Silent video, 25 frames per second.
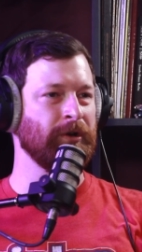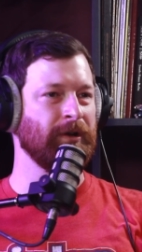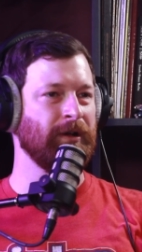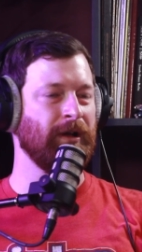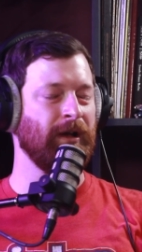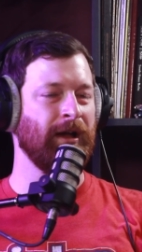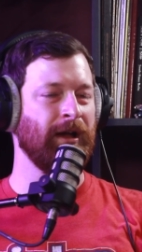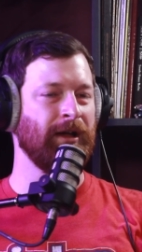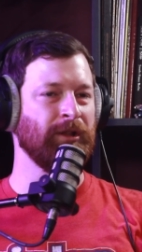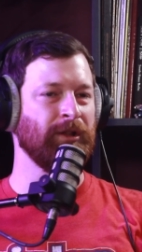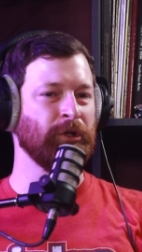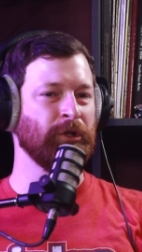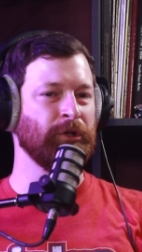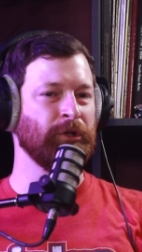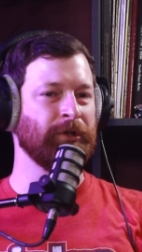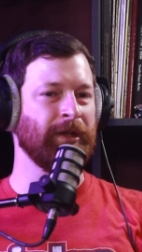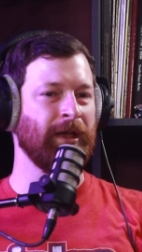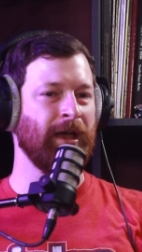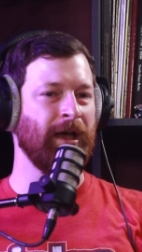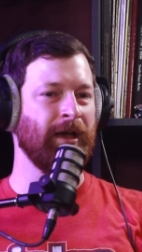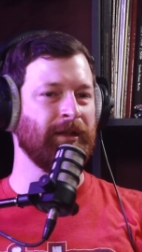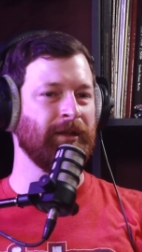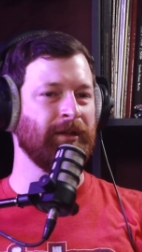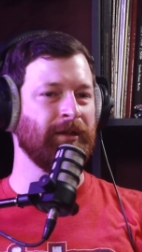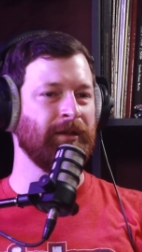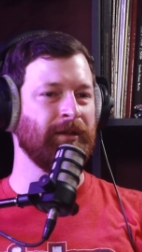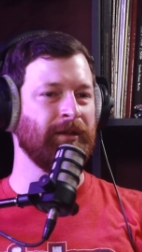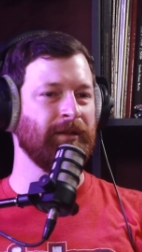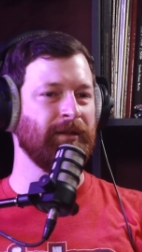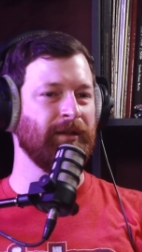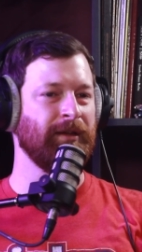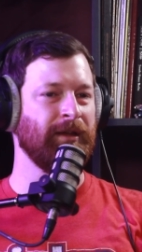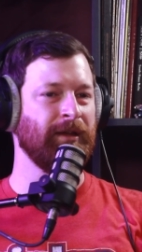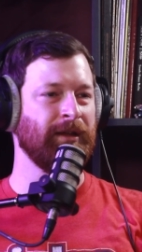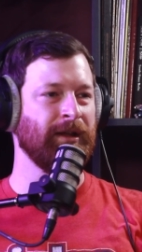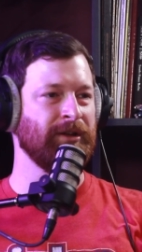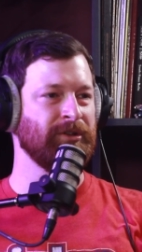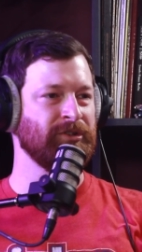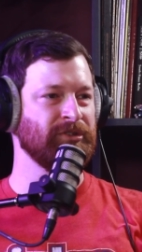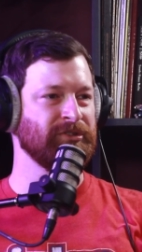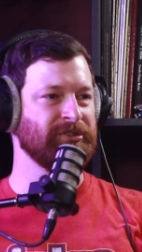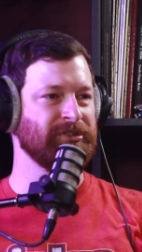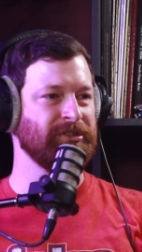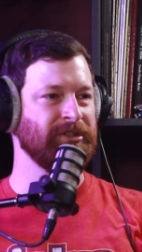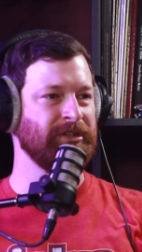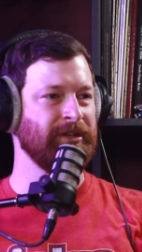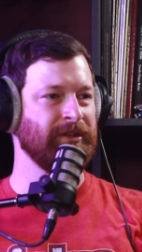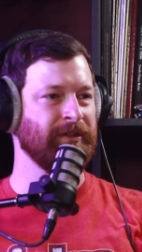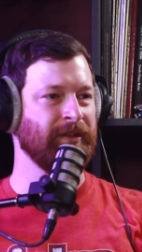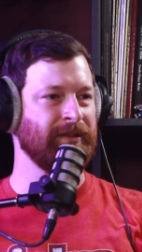I look at it and I just
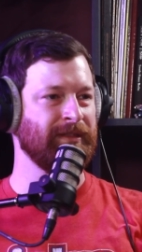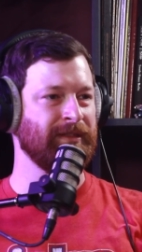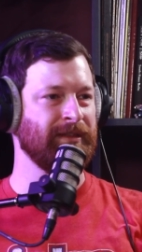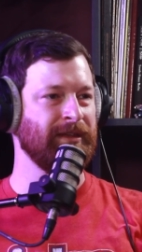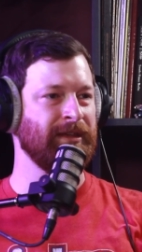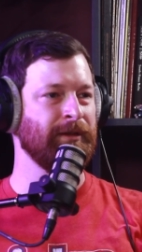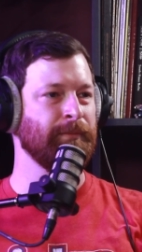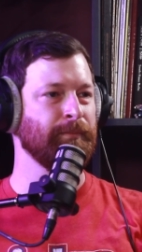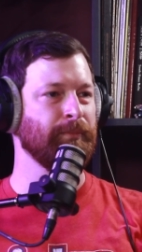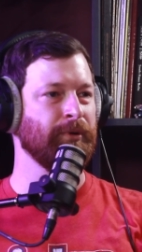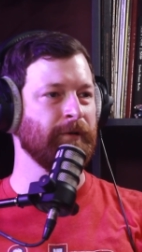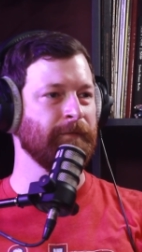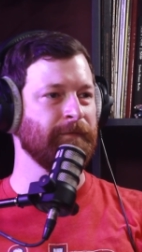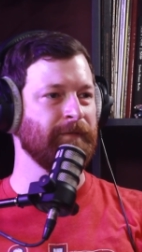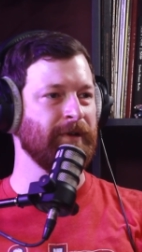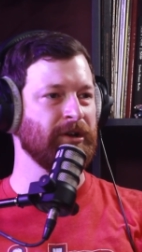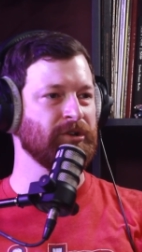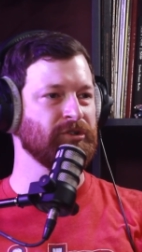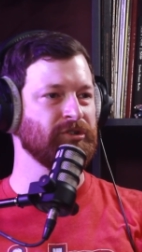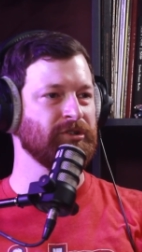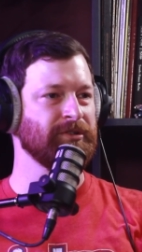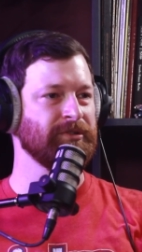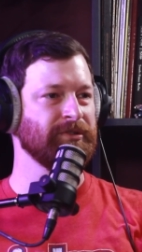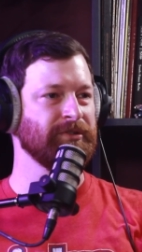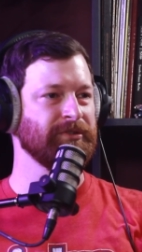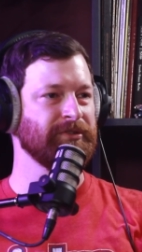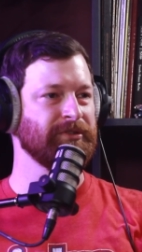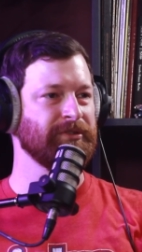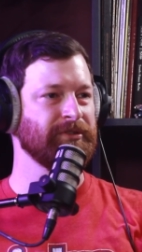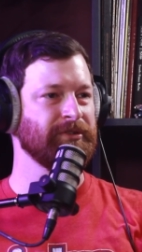see like the imperfections.